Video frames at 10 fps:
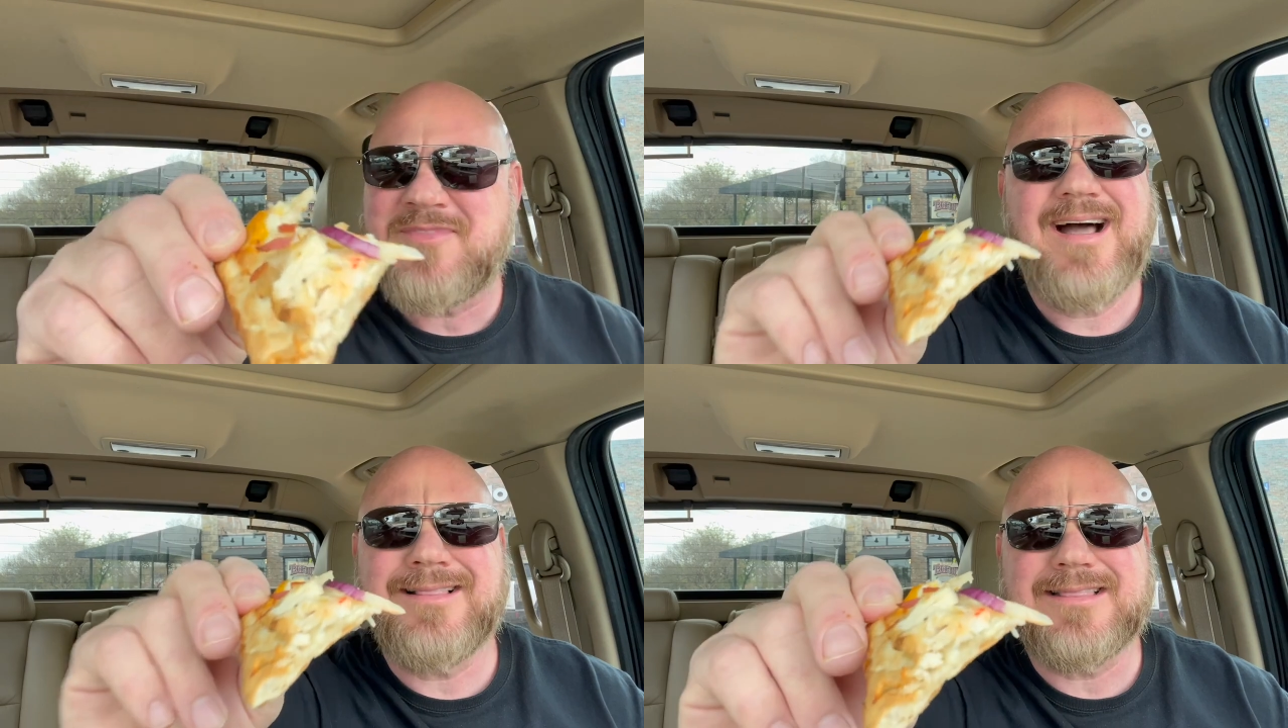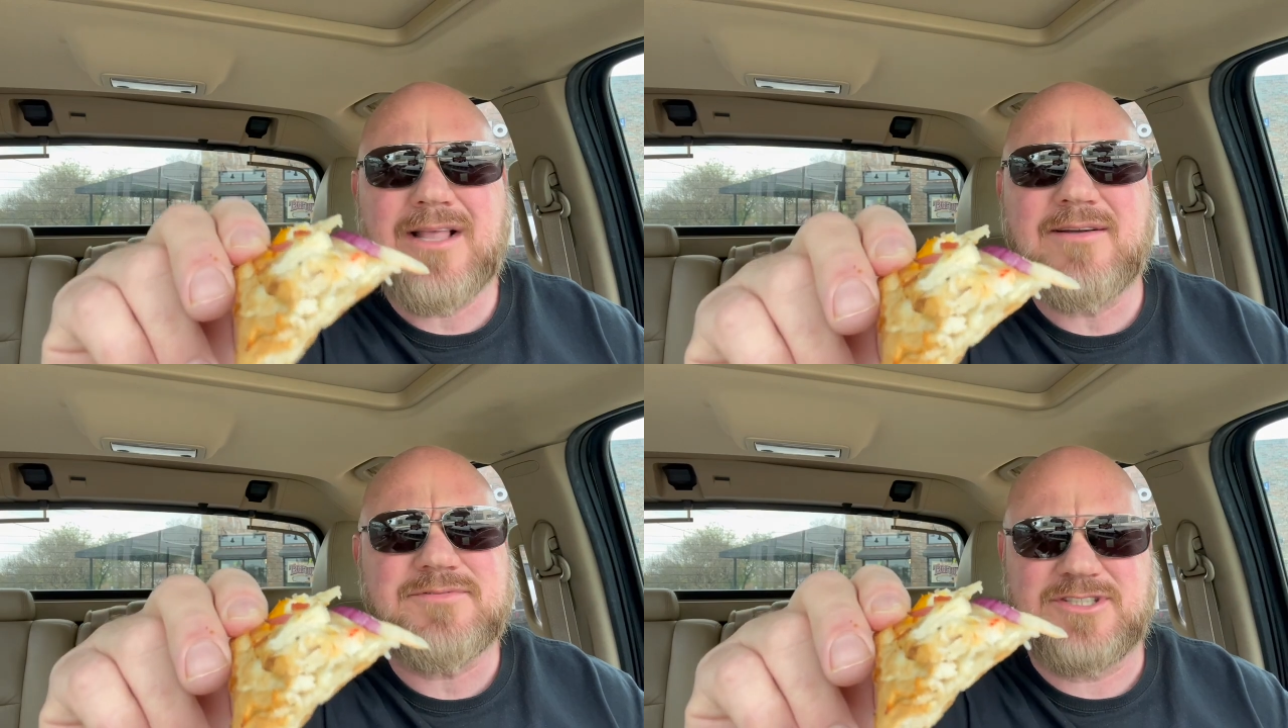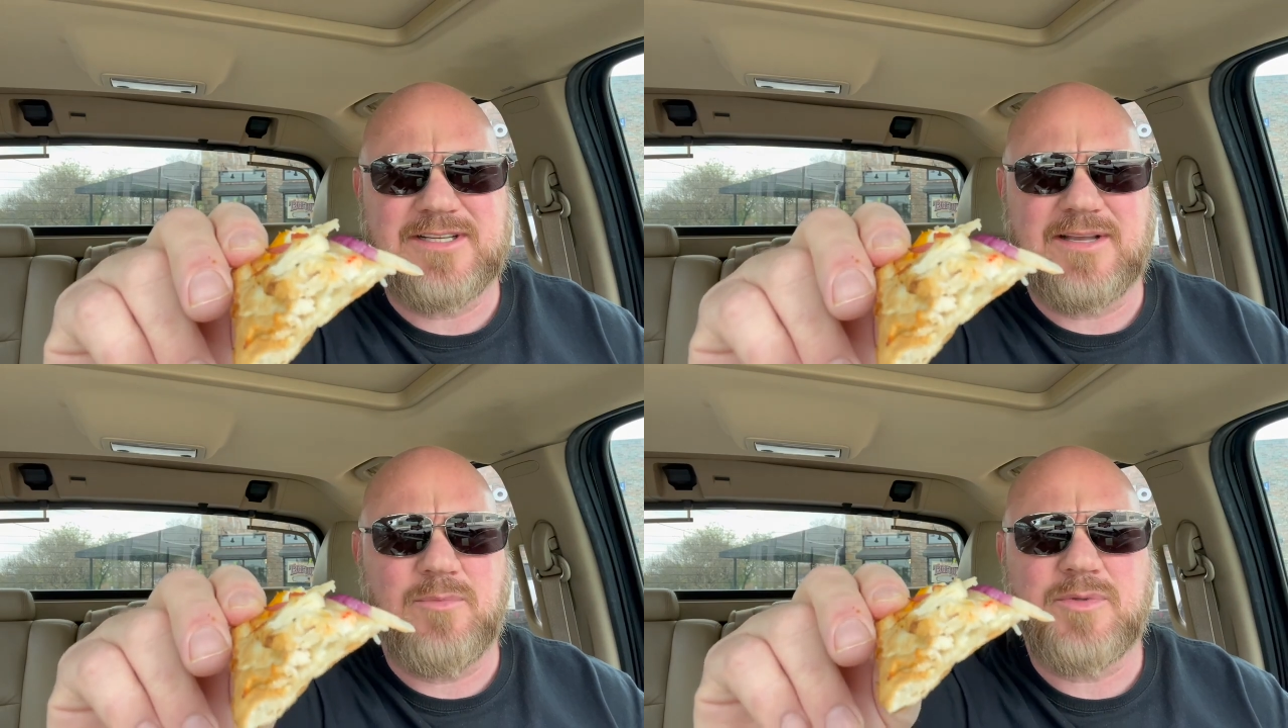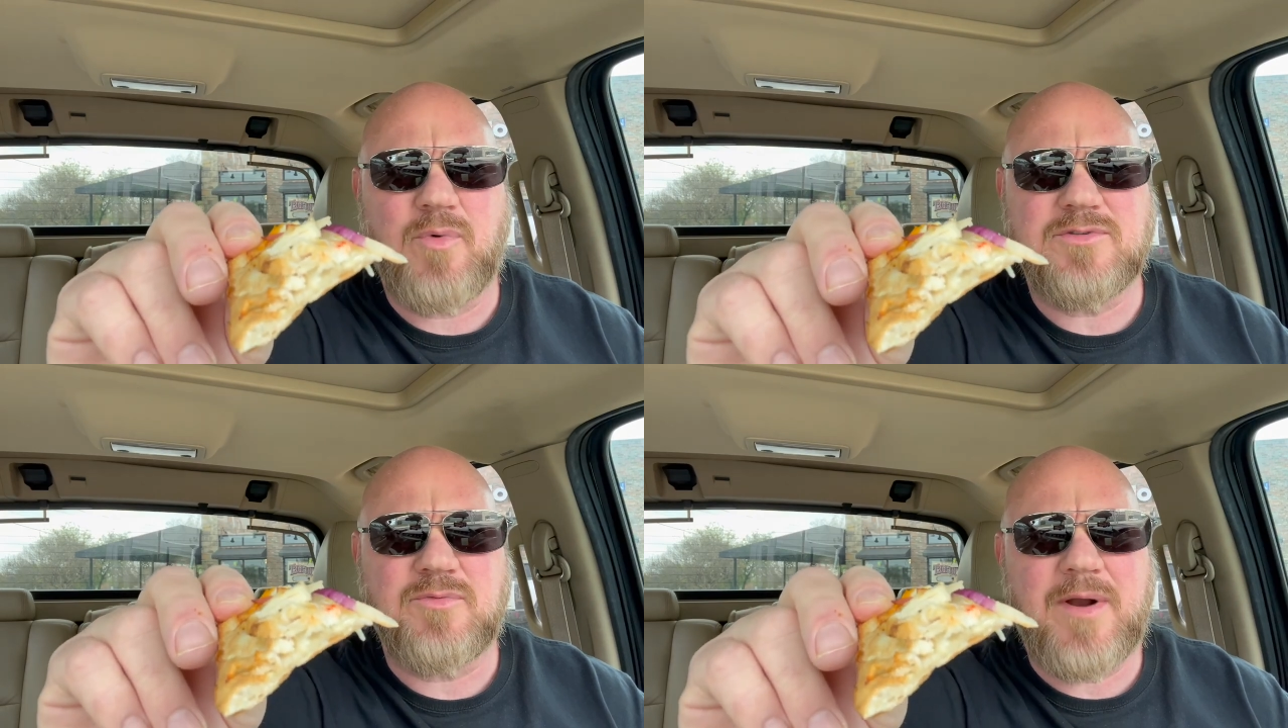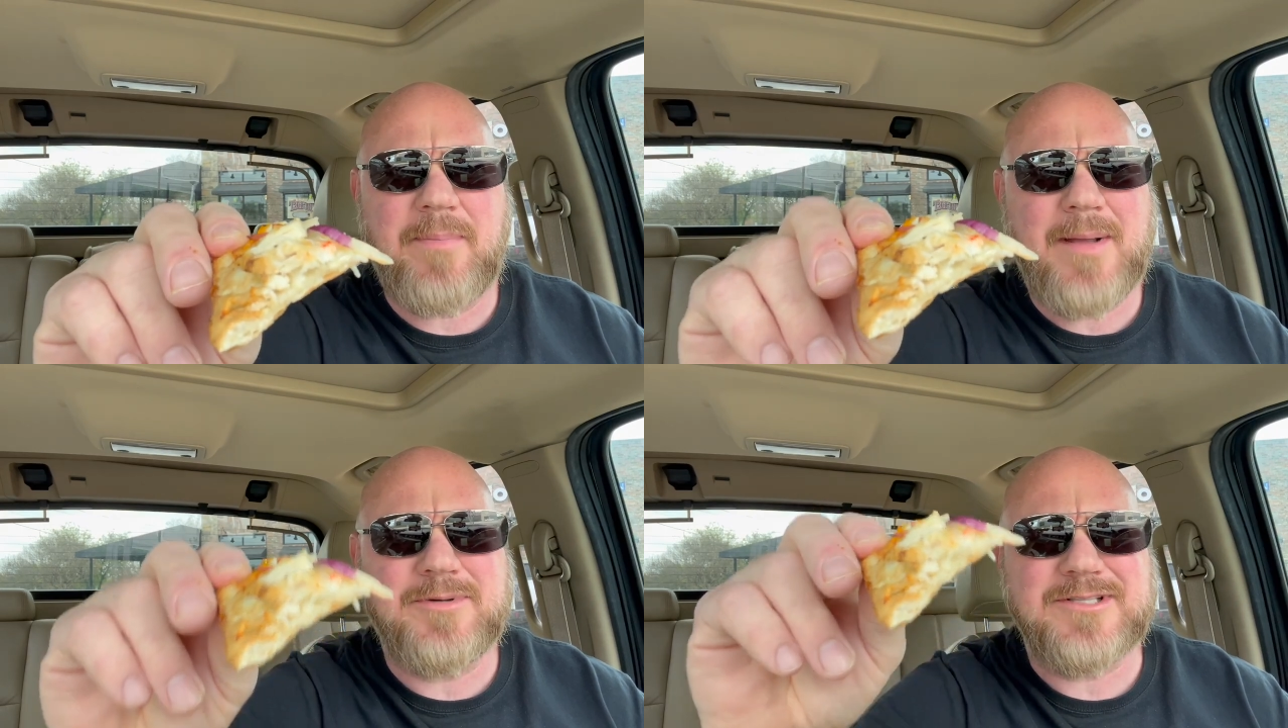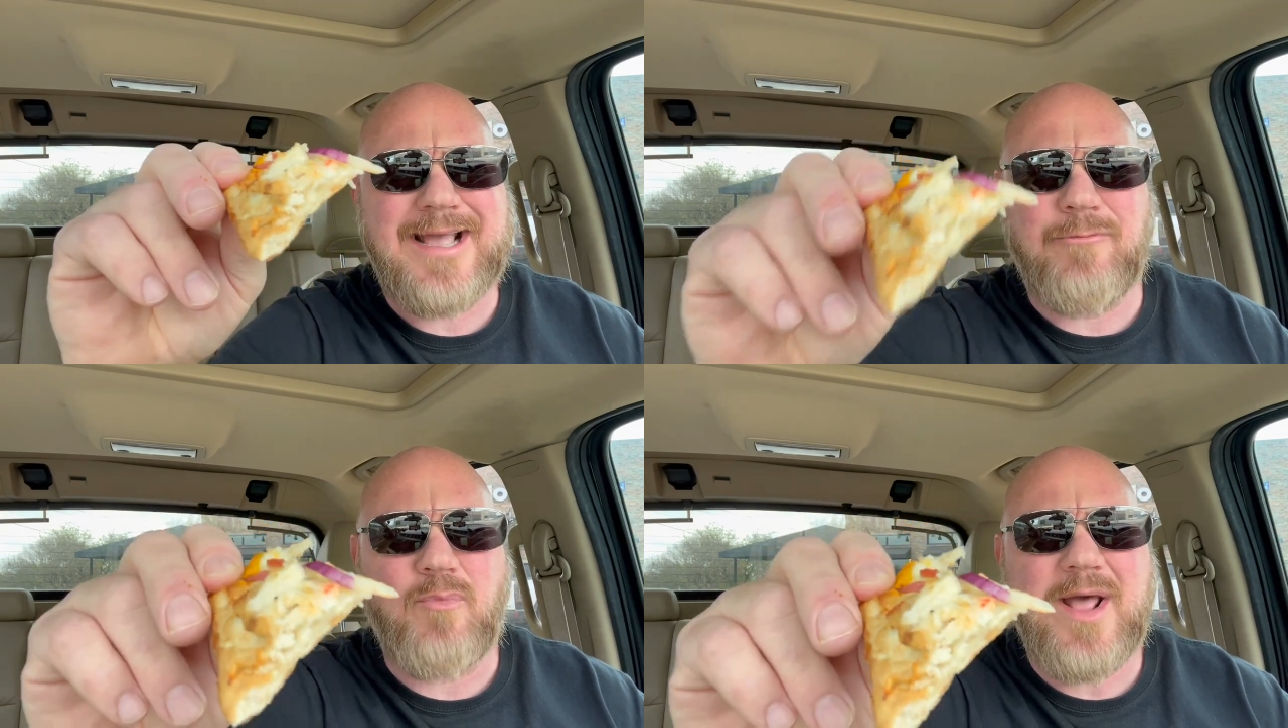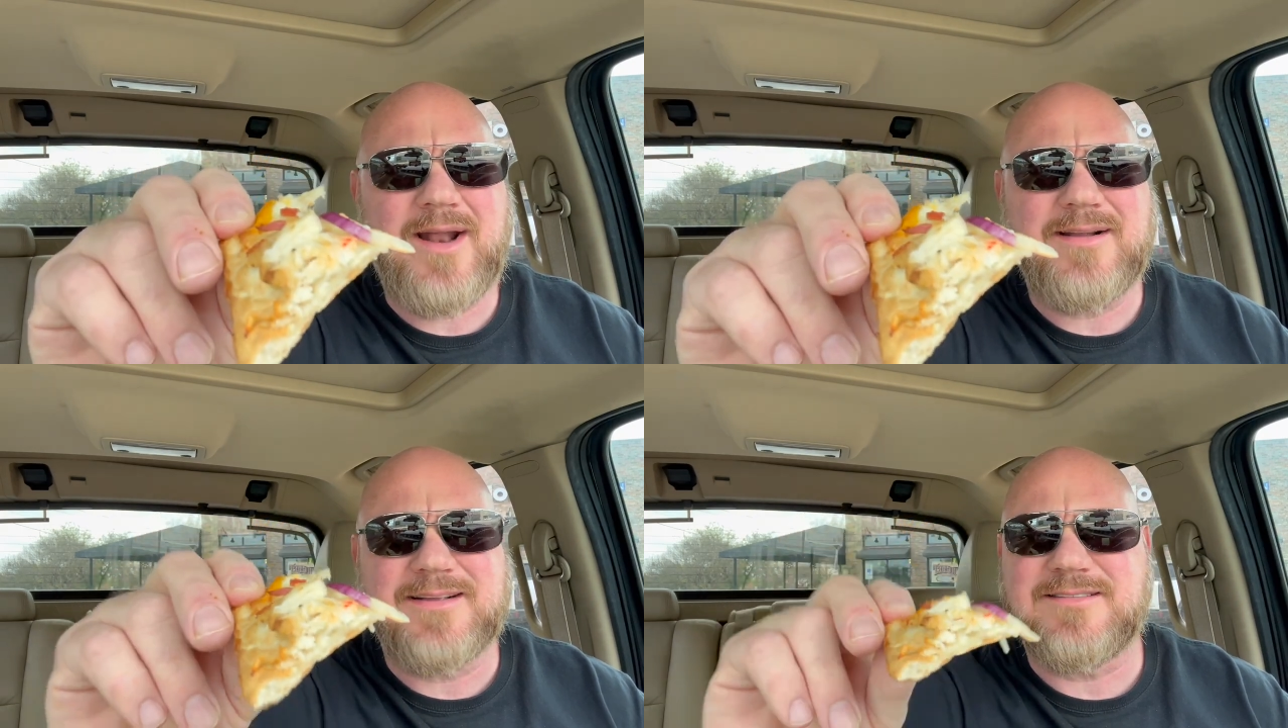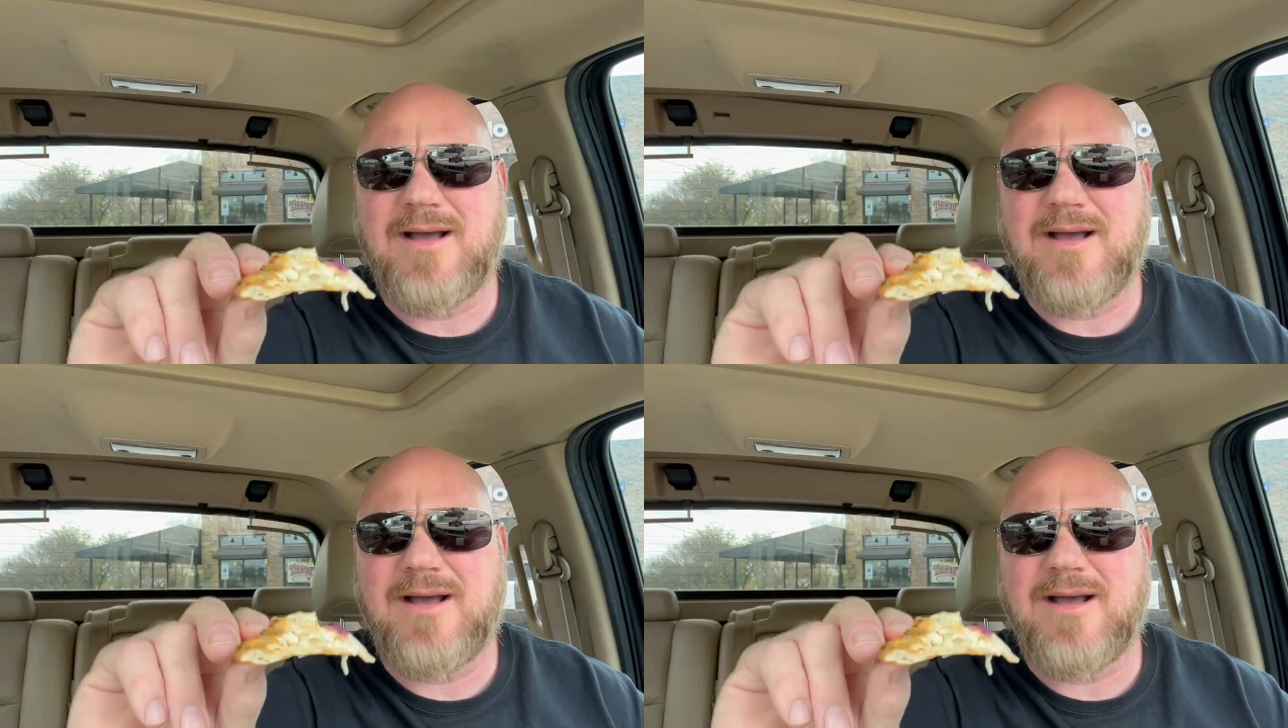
I love chicken with roasted red peppers and red onions.